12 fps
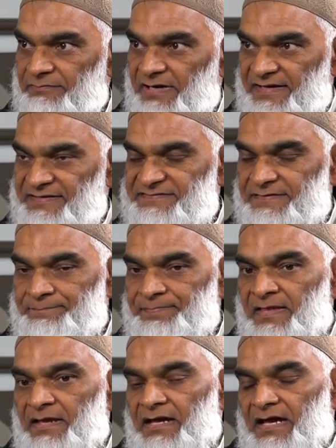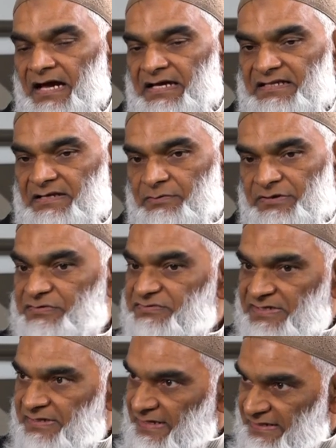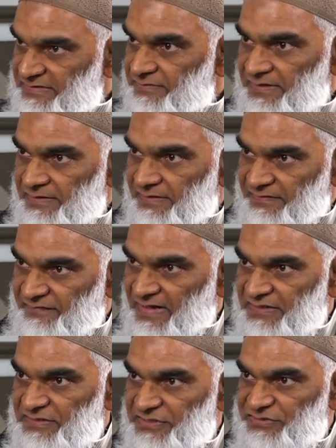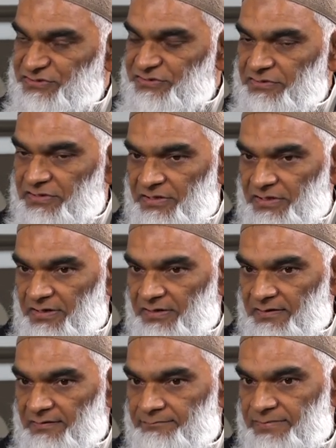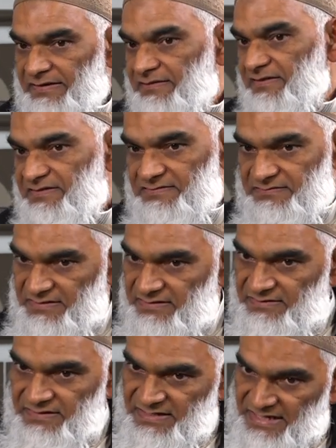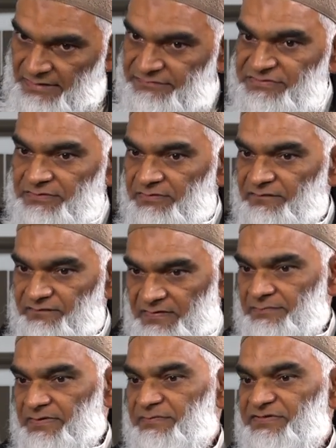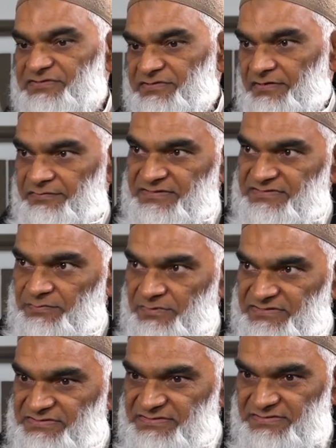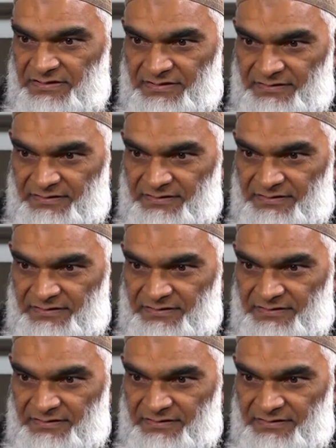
the rise, and they were using that to their advantage. but the, the, the, counter from the missionaries was